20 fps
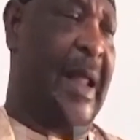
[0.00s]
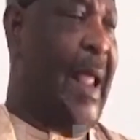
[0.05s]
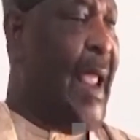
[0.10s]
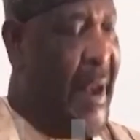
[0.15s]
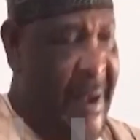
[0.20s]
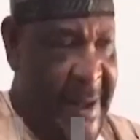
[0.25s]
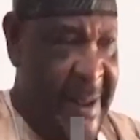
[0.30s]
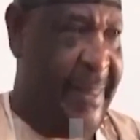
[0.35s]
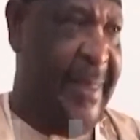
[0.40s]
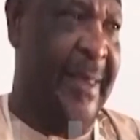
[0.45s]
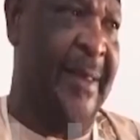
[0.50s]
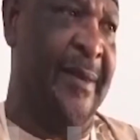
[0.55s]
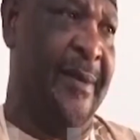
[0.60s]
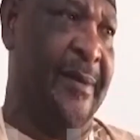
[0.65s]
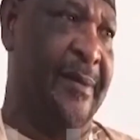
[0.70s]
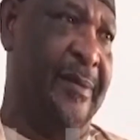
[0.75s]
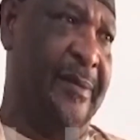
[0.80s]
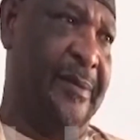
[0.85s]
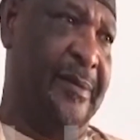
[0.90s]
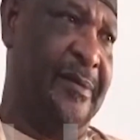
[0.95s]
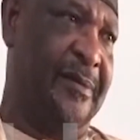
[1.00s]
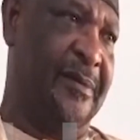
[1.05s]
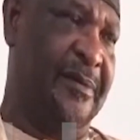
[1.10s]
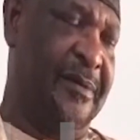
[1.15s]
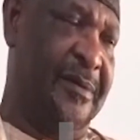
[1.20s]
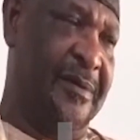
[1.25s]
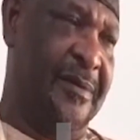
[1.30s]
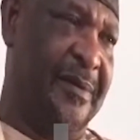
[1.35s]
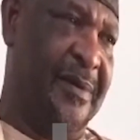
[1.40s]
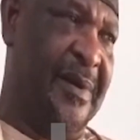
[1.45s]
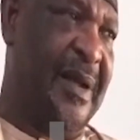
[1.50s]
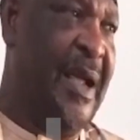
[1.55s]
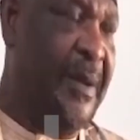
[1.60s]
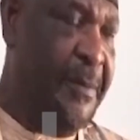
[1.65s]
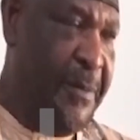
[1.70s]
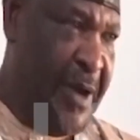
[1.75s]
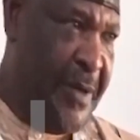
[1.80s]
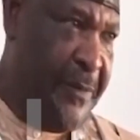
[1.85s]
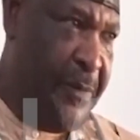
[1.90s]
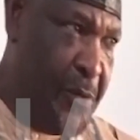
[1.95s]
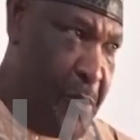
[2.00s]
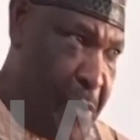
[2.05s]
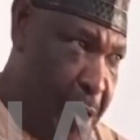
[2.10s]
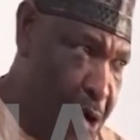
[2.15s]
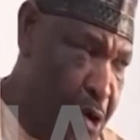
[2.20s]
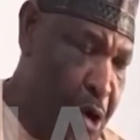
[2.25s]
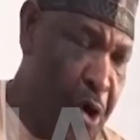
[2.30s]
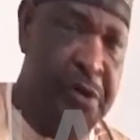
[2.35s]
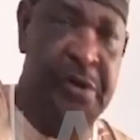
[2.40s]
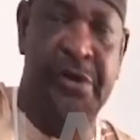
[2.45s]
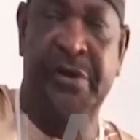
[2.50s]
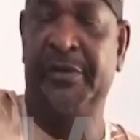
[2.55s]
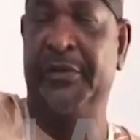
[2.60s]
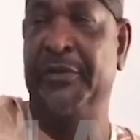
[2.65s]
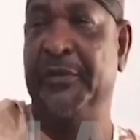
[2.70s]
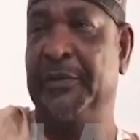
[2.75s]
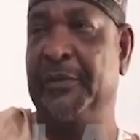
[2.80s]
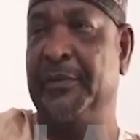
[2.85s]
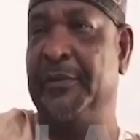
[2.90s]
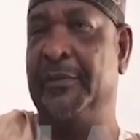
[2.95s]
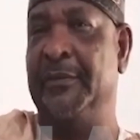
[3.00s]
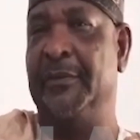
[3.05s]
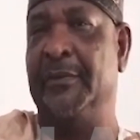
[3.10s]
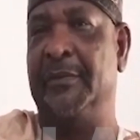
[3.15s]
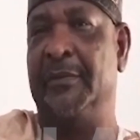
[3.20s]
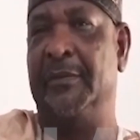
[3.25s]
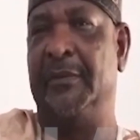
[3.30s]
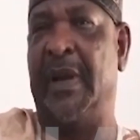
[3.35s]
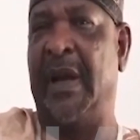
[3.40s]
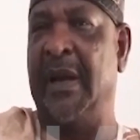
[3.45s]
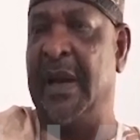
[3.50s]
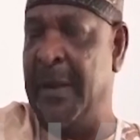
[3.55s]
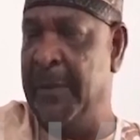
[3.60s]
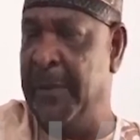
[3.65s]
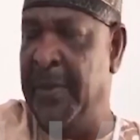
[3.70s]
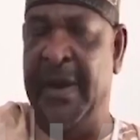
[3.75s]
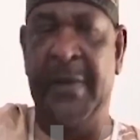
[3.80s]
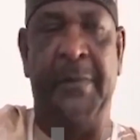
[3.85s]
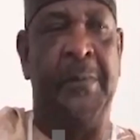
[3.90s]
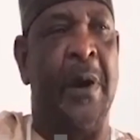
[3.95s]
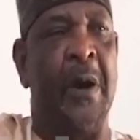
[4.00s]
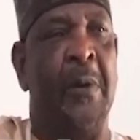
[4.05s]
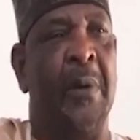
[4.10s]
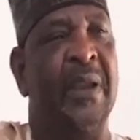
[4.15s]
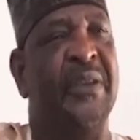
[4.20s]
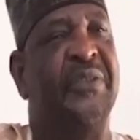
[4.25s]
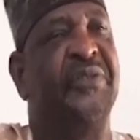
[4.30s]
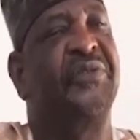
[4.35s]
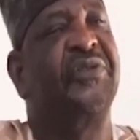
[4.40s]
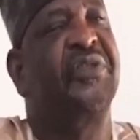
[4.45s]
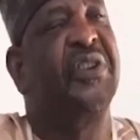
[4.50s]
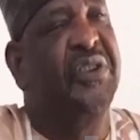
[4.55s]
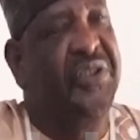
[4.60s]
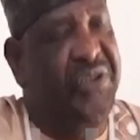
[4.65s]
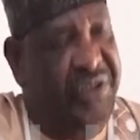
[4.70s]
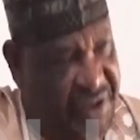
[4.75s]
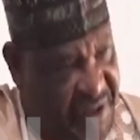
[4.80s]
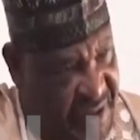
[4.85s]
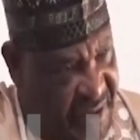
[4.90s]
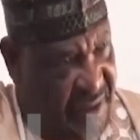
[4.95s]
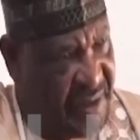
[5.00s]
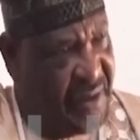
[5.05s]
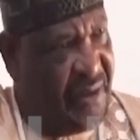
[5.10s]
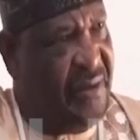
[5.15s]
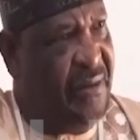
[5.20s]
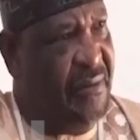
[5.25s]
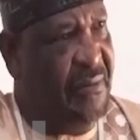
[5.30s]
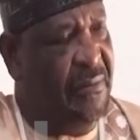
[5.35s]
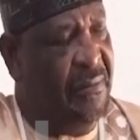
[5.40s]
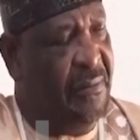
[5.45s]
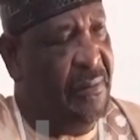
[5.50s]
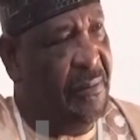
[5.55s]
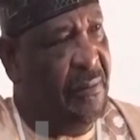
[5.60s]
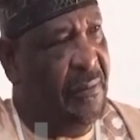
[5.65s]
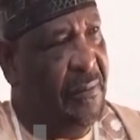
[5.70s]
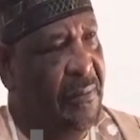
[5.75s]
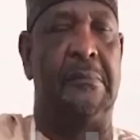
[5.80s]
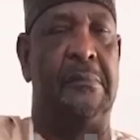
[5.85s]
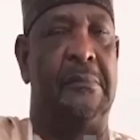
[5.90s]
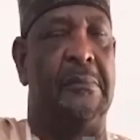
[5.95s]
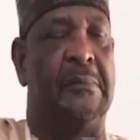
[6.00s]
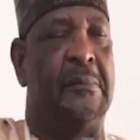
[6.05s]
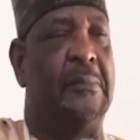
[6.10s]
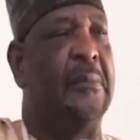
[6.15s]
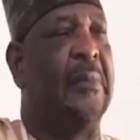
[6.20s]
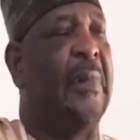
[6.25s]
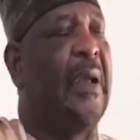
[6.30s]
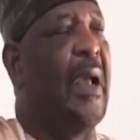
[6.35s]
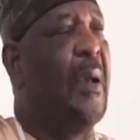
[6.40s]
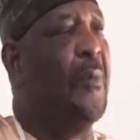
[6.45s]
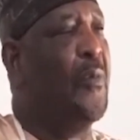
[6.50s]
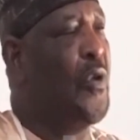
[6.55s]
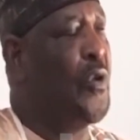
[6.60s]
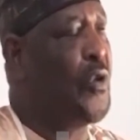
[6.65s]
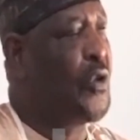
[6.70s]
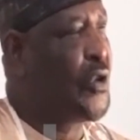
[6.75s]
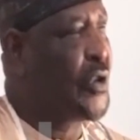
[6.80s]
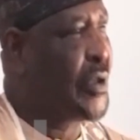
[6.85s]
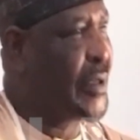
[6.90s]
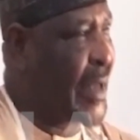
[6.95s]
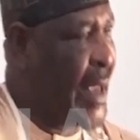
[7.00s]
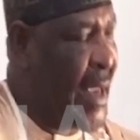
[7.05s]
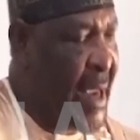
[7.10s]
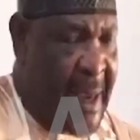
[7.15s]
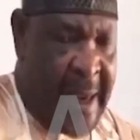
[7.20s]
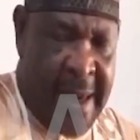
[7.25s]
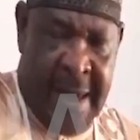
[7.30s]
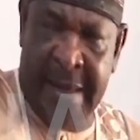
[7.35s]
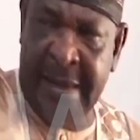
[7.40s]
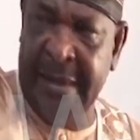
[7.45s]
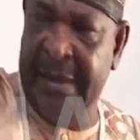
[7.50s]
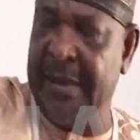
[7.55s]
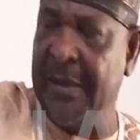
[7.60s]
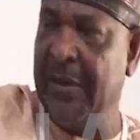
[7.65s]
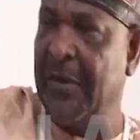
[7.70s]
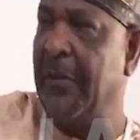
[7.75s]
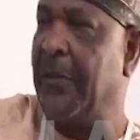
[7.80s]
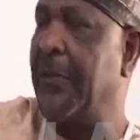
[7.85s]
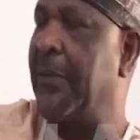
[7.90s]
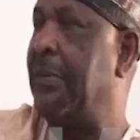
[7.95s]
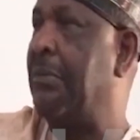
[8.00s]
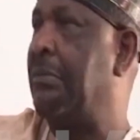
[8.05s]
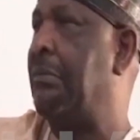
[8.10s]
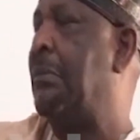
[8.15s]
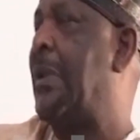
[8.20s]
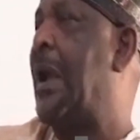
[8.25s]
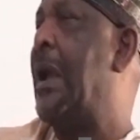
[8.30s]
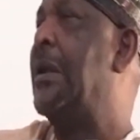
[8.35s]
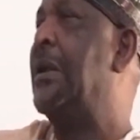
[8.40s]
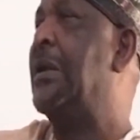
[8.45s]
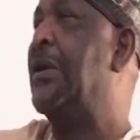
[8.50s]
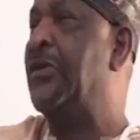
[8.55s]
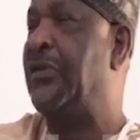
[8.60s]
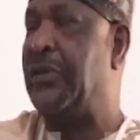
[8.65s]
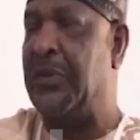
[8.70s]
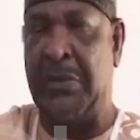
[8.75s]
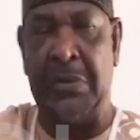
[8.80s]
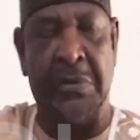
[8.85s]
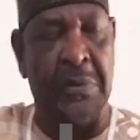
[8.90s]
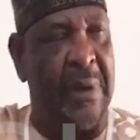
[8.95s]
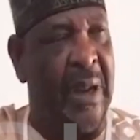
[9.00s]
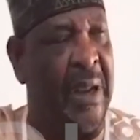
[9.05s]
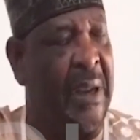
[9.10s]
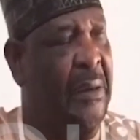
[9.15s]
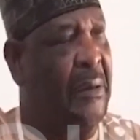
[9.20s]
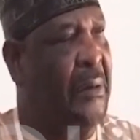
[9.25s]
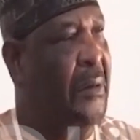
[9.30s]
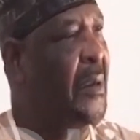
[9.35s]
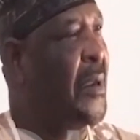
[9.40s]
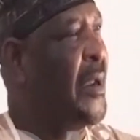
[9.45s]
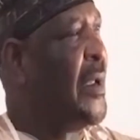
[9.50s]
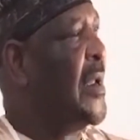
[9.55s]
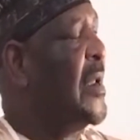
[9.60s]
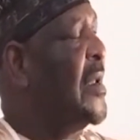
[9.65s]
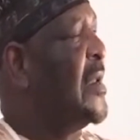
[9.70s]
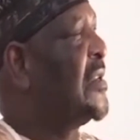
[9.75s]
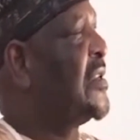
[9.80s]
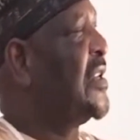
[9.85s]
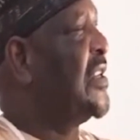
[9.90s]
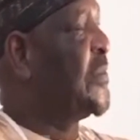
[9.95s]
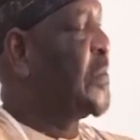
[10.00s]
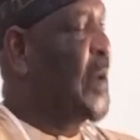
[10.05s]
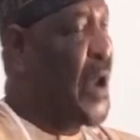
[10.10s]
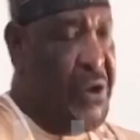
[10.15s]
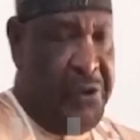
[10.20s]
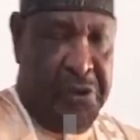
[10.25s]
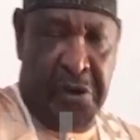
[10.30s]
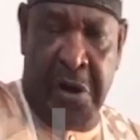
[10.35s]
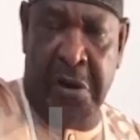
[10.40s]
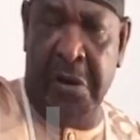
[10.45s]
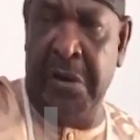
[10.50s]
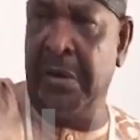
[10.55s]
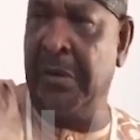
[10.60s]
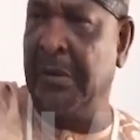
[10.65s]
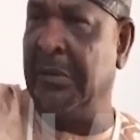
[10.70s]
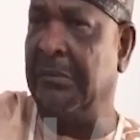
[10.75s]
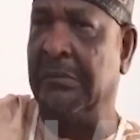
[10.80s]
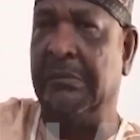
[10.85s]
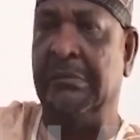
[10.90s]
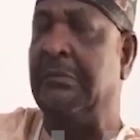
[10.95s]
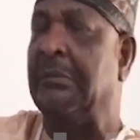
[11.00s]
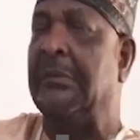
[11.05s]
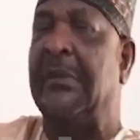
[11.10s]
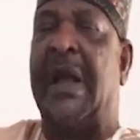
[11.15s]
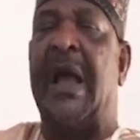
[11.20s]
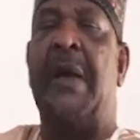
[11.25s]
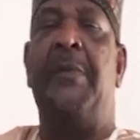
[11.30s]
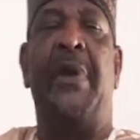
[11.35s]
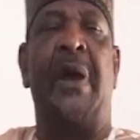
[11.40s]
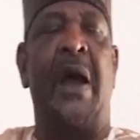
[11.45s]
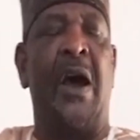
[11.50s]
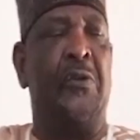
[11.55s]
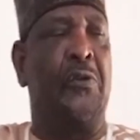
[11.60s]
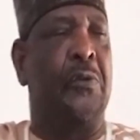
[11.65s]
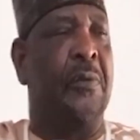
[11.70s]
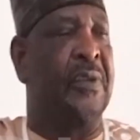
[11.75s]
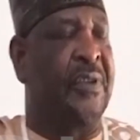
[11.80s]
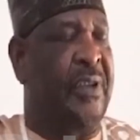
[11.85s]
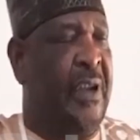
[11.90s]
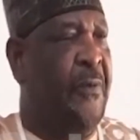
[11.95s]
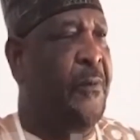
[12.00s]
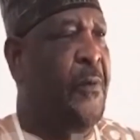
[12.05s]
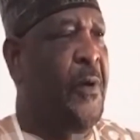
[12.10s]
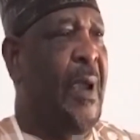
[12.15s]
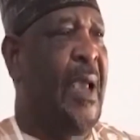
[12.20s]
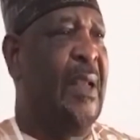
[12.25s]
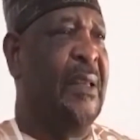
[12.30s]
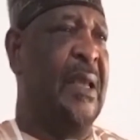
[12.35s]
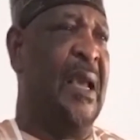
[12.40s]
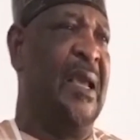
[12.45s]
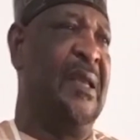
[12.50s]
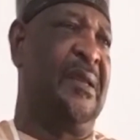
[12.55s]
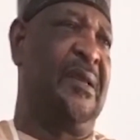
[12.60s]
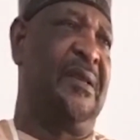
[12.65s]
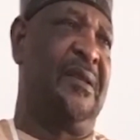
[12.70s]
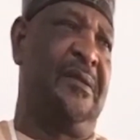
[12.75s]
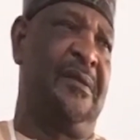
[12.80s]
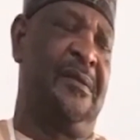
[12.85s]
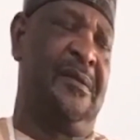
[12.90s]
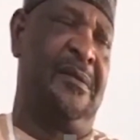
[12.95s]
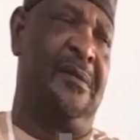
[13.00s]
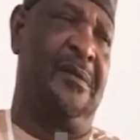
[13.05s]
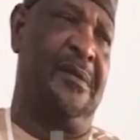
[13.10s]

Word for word: Anything. I believe in one God, and I believe power is transient. I'm not scared of any issue like suspension. I've been out of the Senate for 8 years.